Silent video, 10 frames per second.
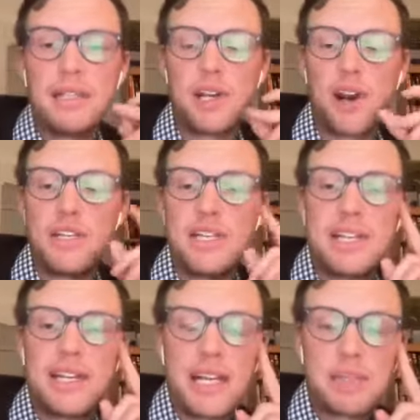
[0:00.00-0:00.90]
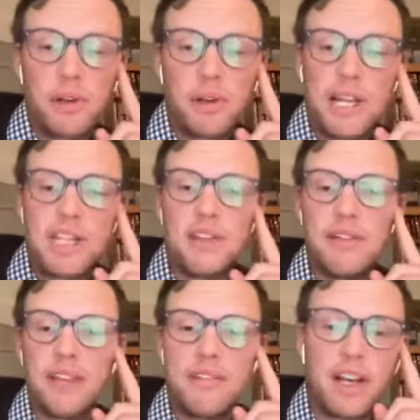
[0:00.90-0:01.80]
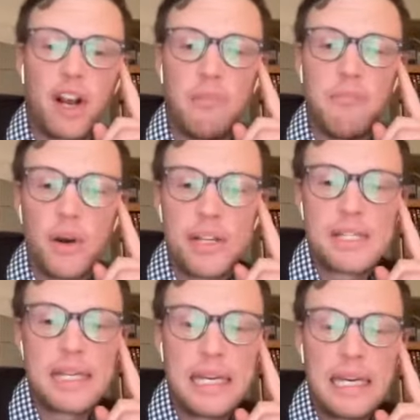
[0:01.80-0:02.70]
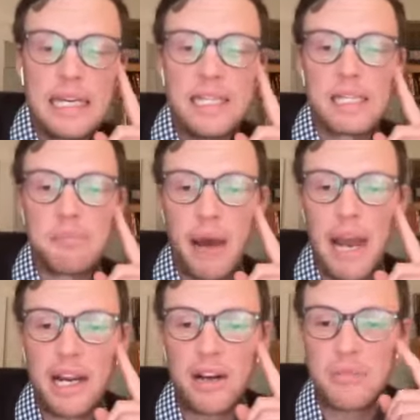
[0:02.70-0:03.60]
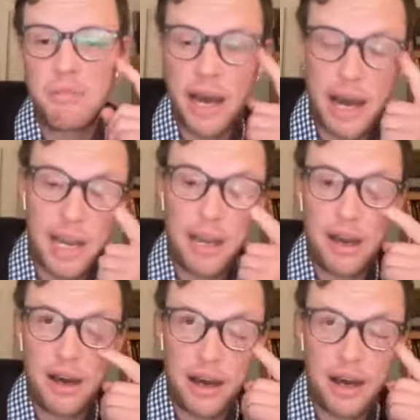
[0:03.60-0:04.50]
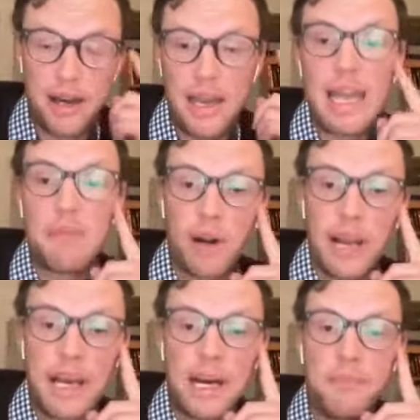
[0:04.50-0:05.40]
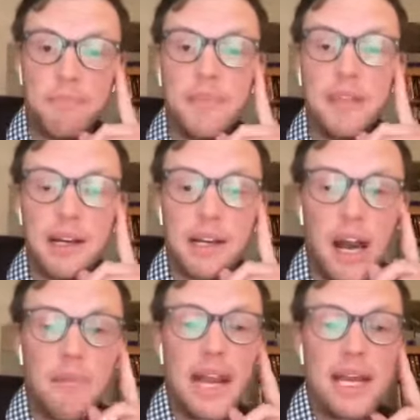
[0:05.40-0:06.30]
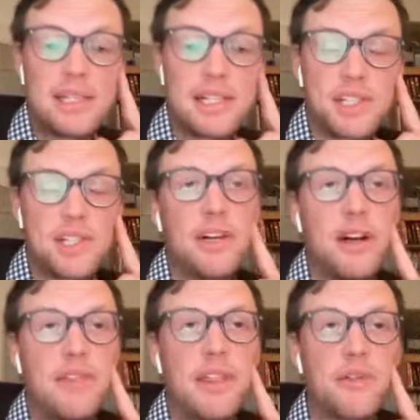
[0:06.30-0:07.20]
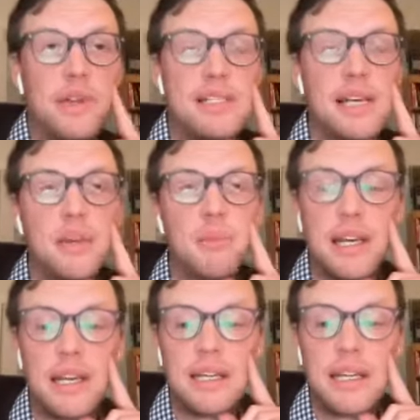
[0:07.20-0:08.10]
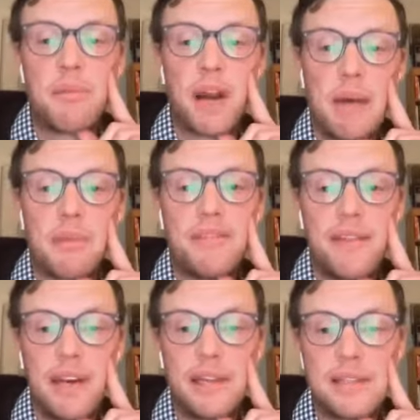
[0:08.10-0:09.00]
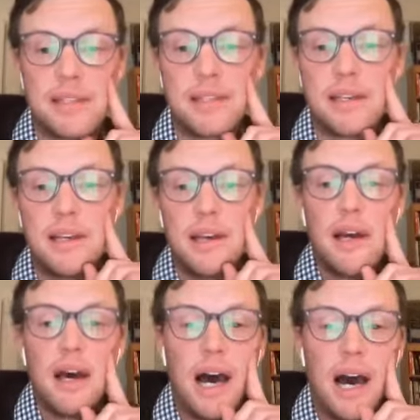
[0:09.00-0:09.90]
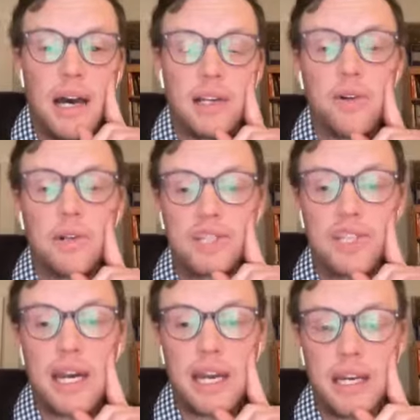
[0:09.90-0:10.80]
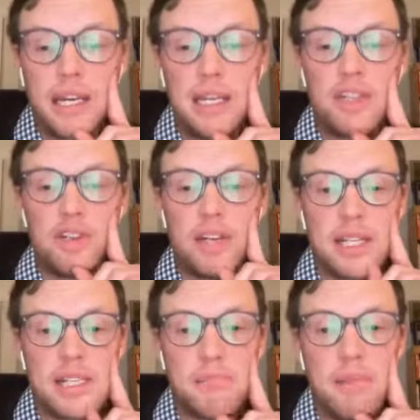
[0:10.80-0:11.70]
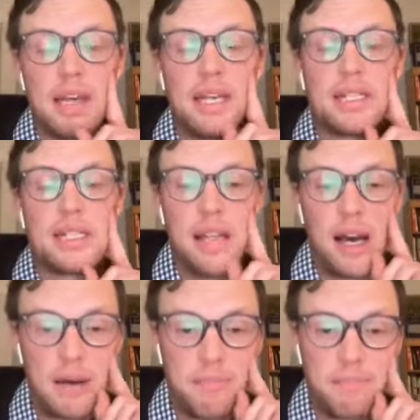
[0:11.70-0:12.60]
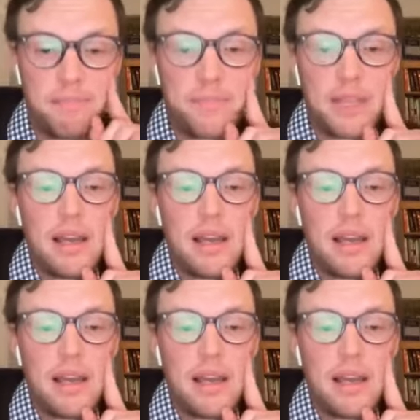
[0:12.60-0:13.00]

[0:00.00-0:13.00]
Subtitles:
it's an artistic exploration of living harmoniously inspired by Abraham, the common ancestor of the three celebrated Abrahamic faiths, Christianity, Judaism, and Islam.